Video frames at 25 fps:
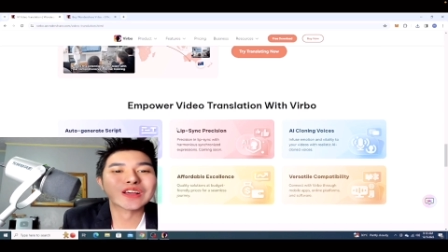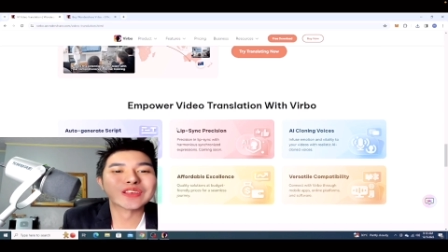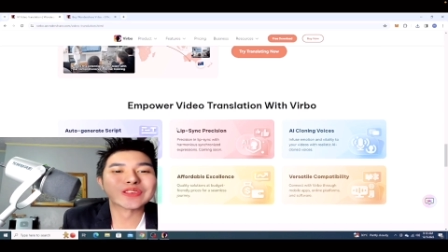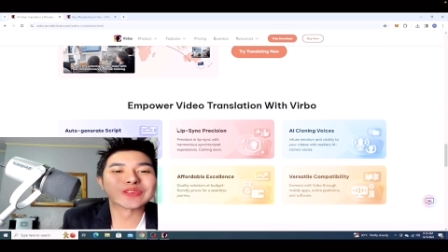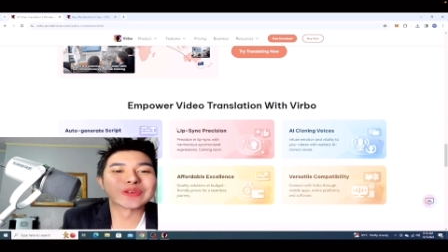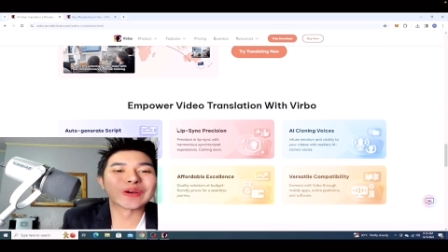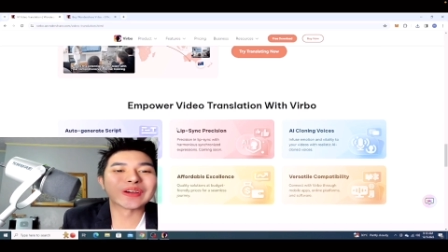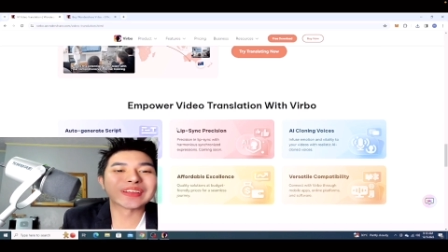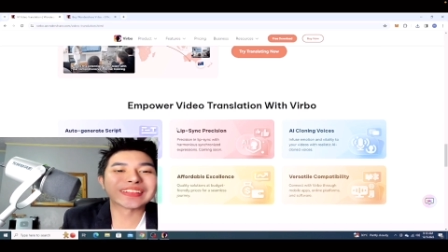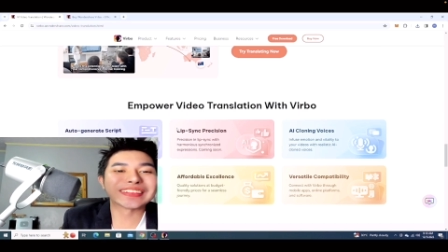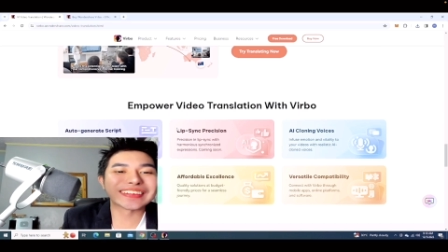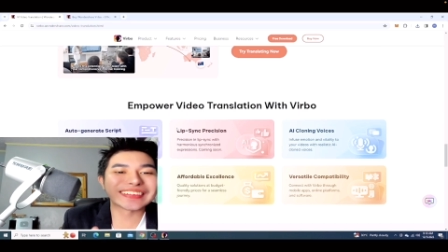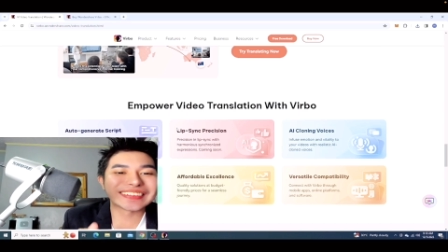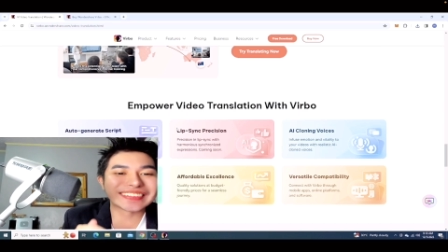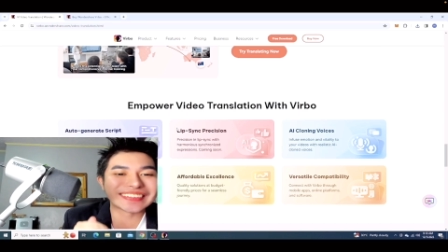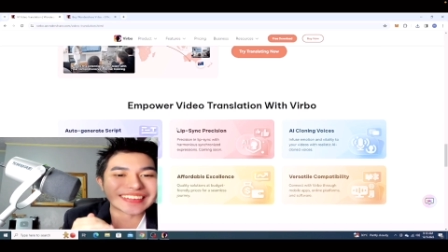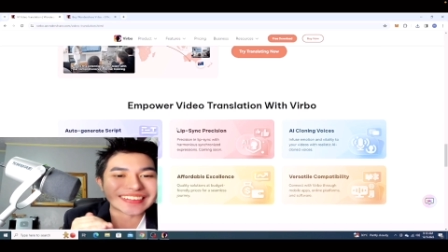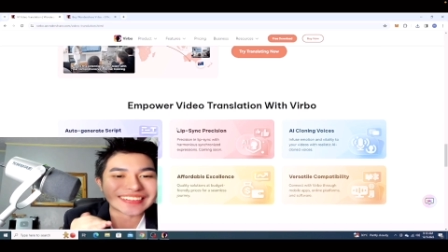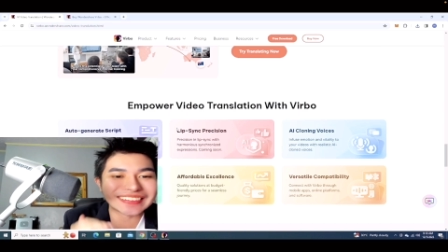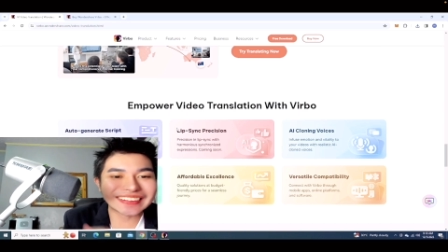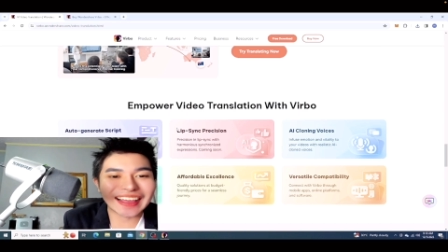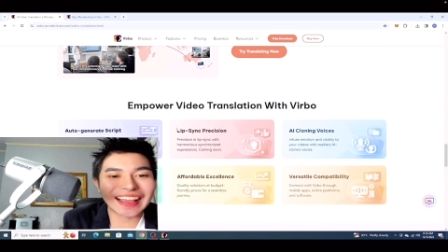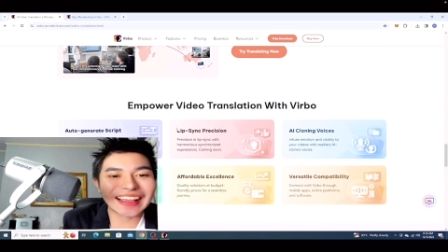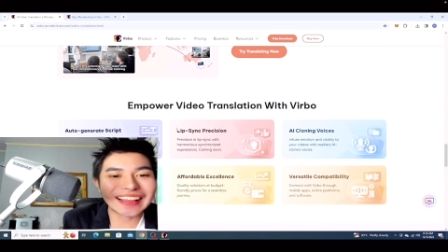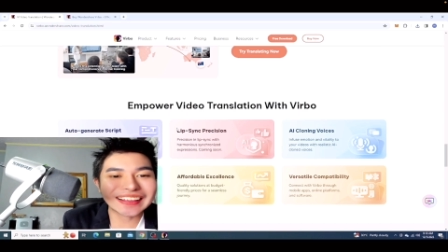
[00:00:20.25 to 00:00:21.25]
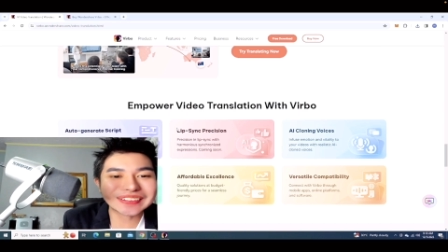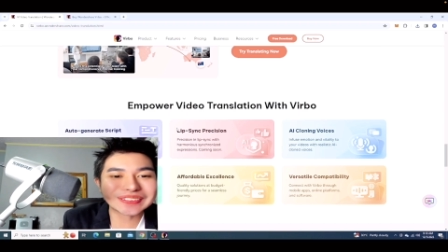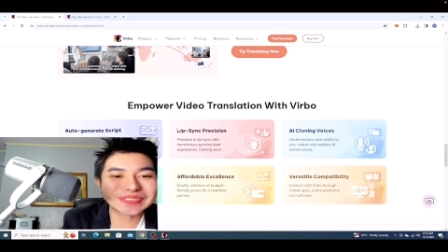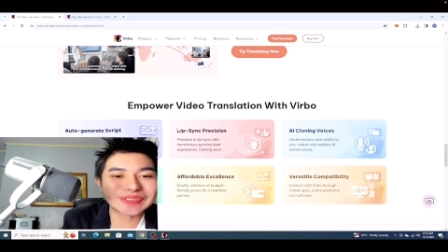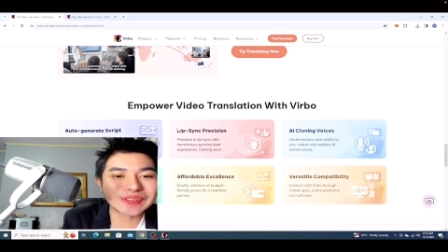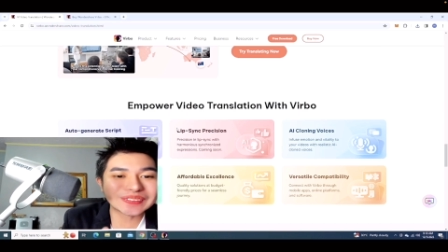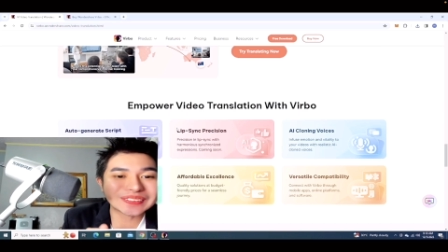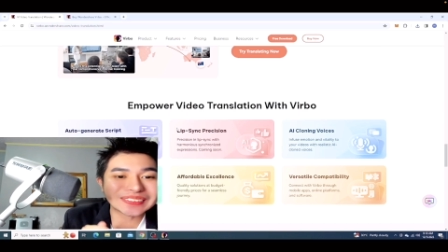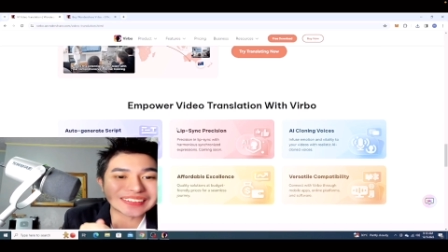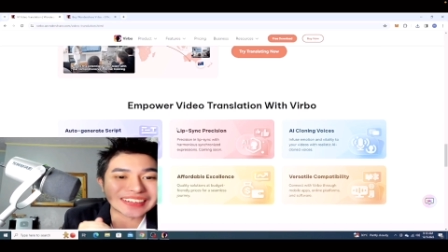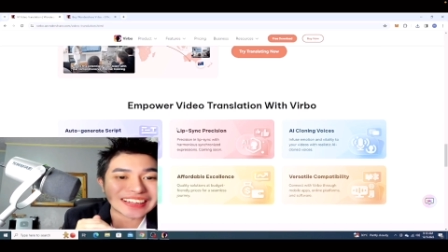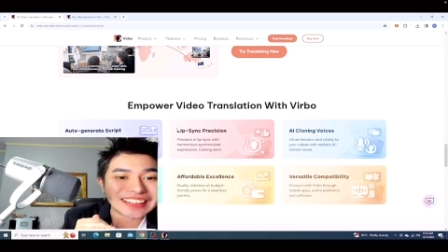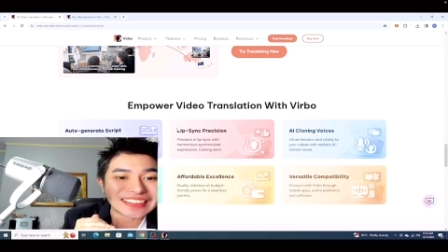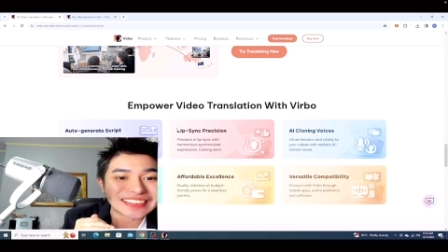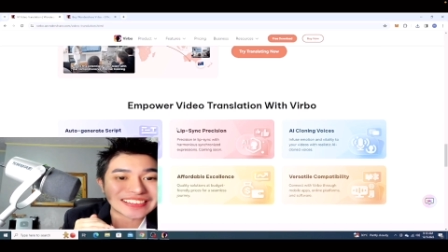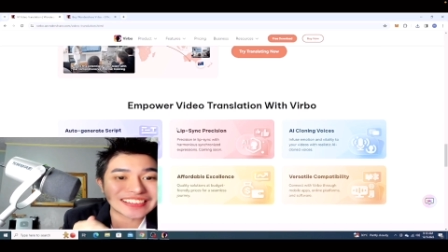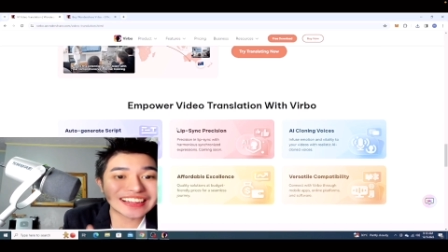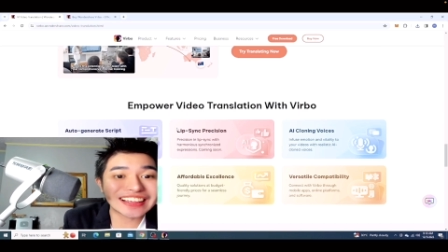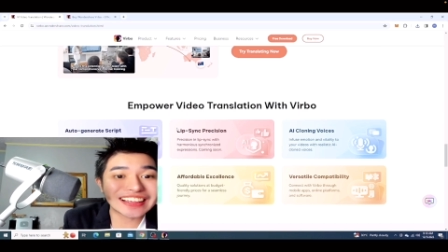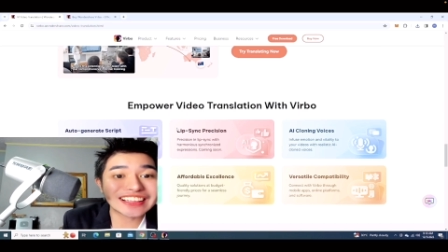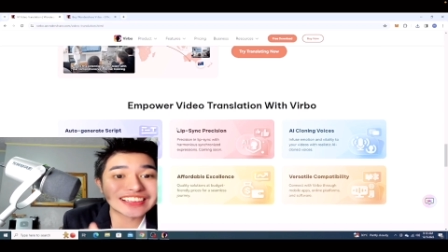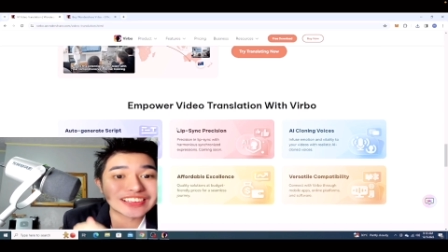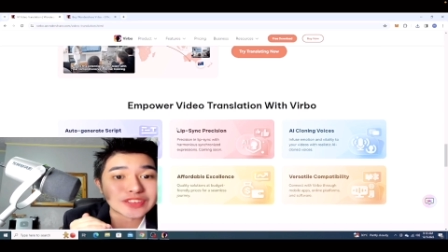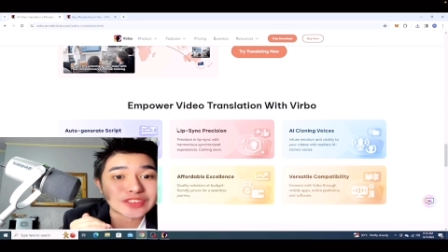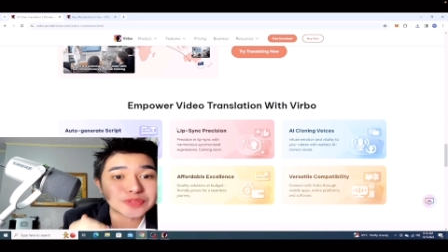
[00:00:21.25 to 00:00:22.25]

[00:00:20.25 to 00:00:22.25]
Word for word: So it is designed to translate